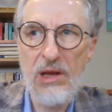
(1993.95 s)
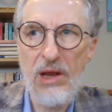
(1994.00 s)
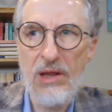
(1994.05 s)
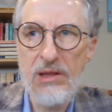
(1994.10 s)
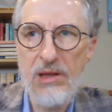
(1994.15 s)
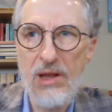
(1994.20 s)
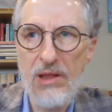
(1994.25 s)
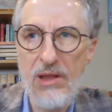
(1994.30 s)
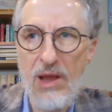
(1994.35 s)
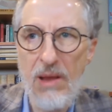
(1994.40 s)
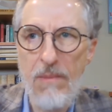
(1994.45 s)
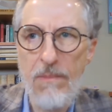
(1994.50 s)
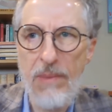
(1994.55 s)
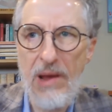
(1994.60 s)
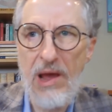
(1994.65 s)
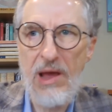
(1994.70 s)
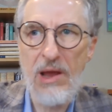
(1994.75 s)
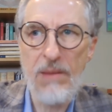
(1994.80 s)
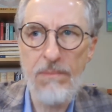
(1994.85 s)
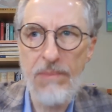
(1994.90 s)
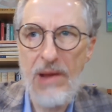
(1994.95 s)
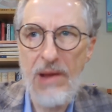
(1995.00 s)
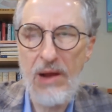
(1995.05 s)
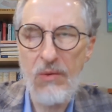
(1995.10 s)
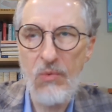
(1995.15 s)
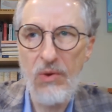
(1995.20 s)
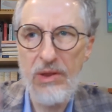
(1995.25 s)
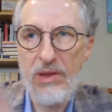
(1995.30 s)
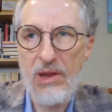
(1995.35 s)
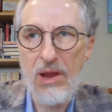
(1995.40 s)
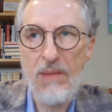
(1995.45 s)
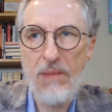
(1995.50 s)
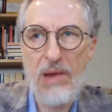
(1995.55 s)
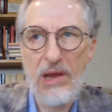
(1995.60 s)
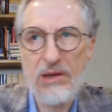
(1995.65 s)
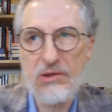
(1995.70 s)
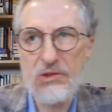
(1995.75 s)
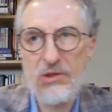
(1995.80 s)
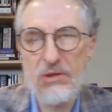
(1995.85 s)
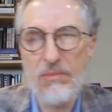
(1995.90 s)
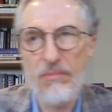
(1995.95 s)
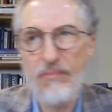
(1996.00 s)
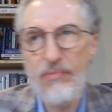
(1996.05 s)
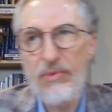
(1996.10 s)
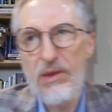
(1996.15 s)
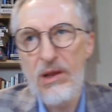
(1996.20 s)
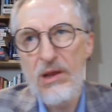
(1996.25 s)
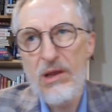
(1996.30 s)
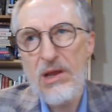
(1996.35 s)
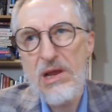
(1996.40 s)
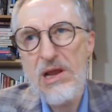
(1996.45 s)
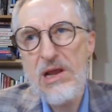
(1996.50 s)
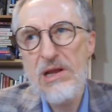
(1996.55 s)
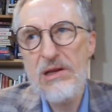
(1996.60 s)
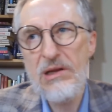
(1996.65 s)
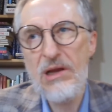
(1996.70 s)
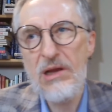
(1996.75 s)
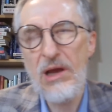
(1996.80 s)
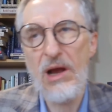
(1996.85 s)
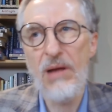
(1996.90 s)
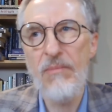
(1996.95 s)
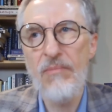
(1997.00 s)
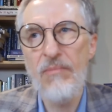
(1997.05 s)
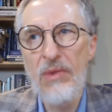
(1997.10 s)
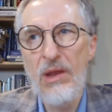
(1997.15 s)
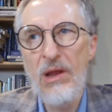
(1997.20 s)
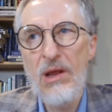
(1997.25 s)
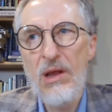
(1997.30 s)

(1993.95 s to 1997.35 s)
and then they pay it back when they make some income.